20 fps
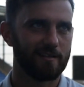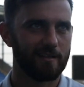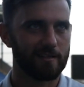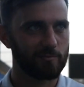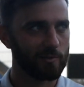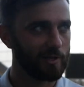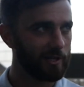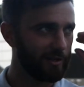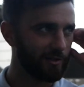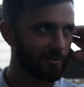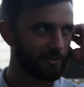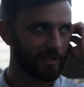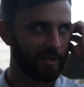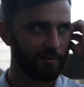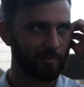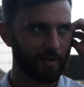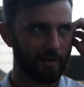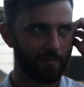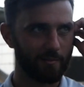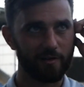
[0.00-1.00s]
It's been a long
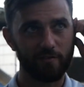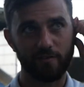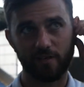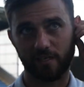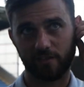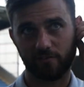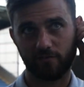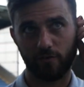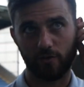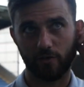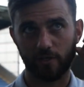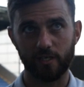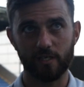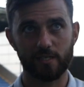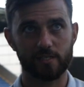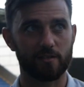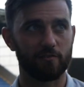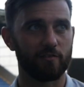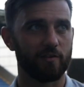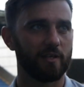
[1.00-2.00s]
time coming. I think that's 4
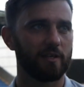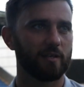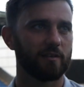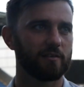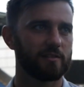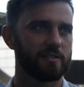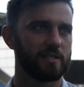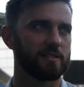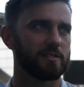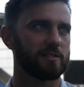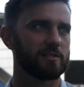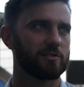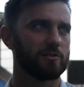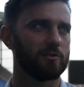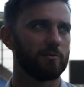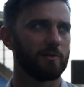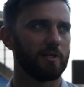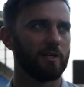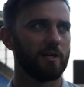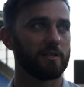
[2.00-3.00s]
years, I think, since I
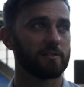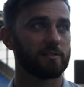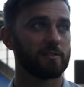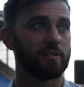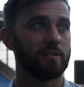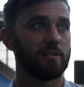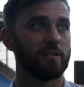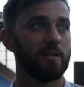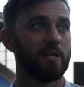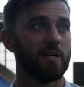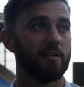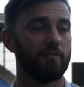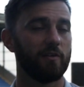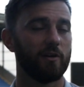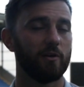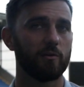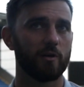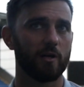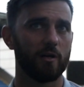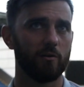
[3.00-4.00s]
scored my last
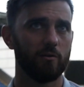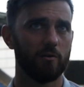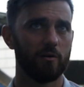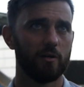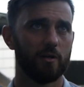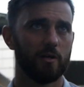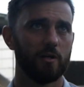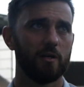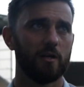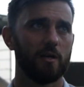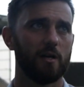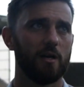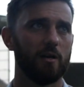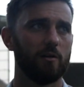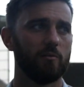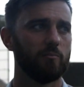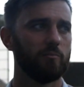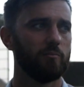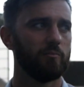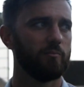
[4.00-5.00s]
EFL goal.
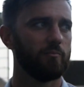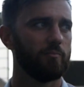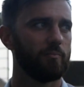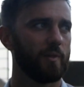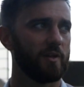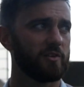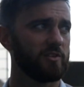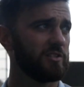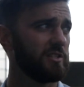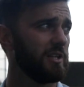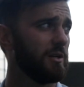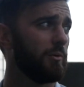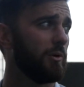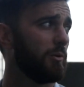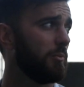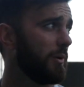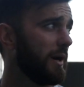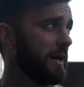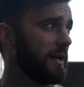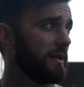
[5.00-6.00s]
I just see
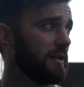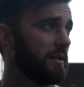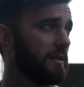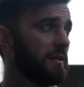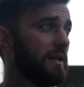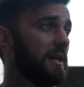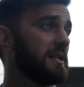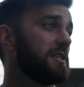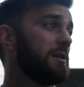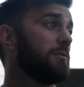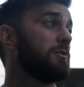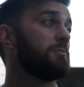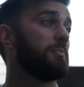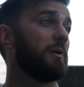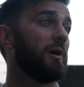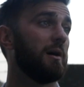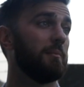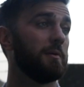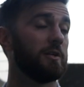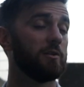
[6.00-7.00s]
Will break, and Hesse was
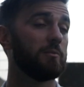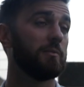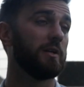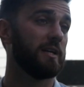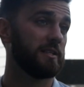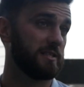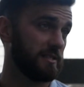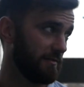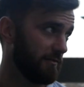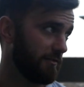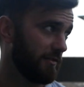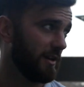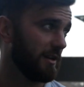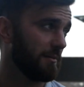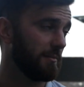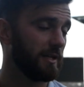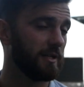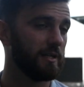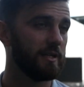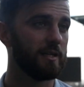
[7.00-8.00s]
behind me. Normally Hesse's in front
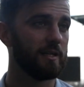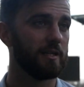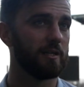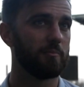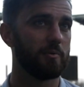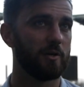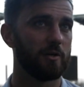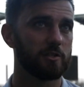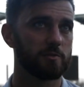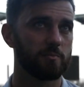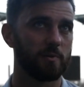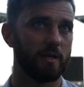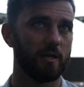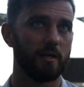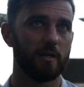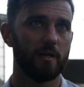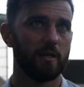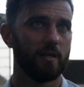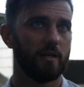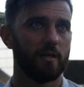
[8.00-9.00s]
of me and he'll hit the box, but
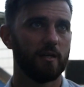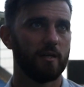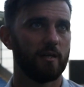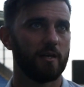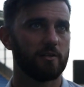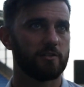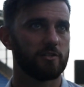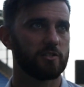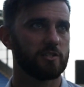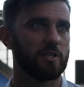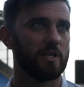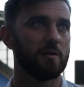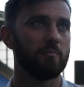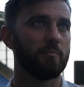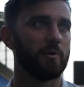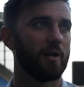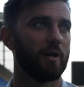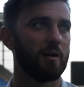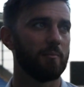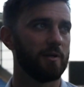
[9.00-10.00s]
I just see
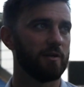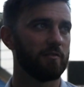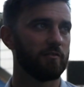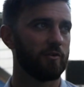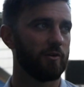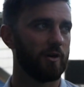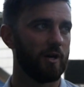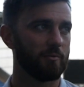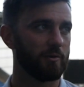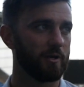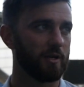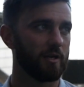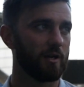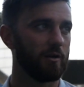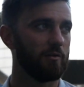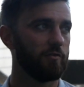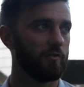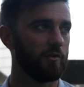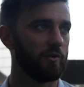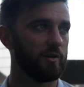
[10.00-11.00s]
him behind me and thought, I'm going to
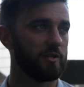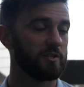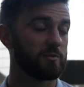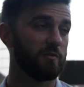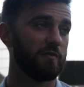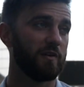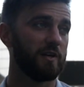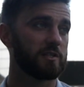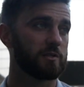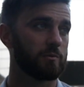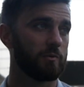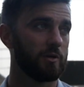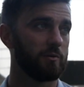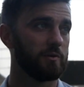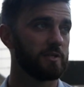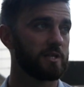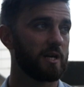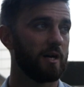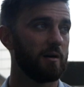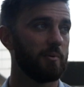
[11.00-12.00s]
go for it. And to be fair to Will,
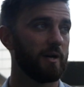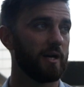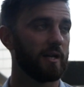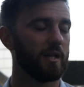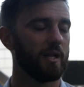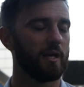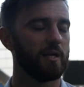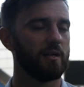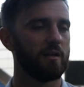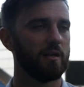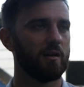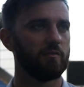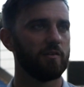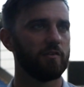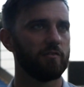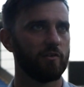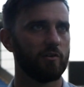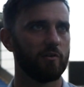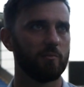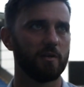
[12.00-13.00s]
he's cut back and laid it
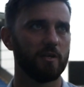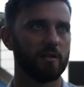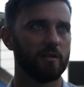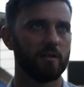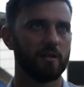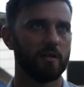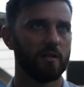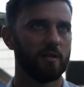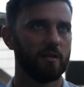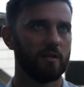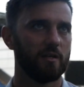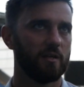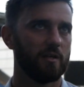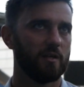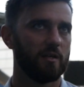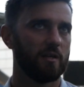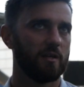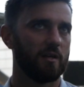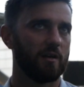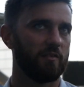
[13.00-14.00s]
lovely for me. And
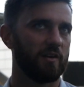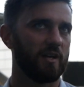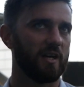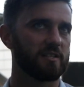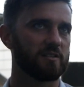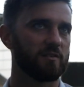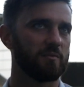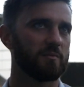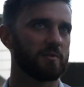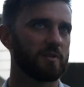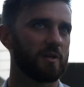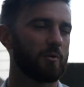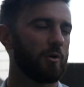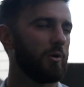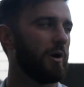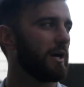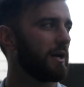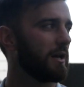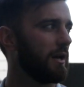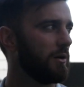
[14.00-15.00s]
I think as I'm
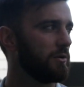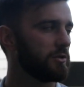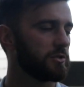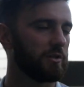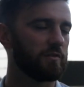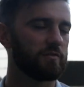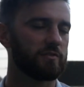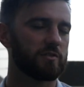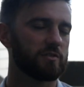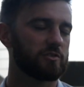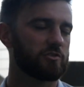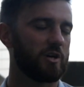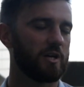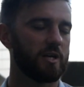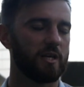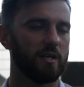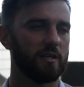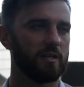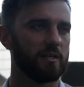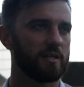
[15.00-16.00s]
quite close, I've
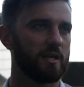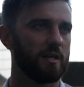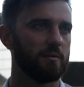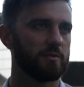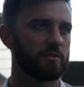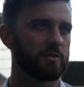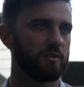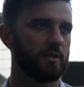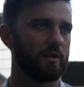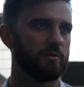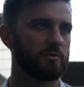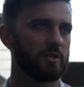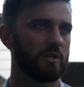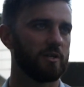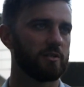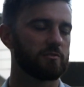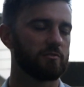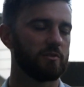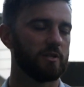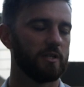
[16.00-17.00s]
struck it and the keeper's got no
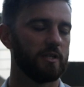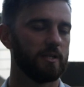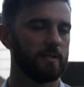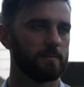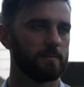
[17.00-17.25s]
chance, really.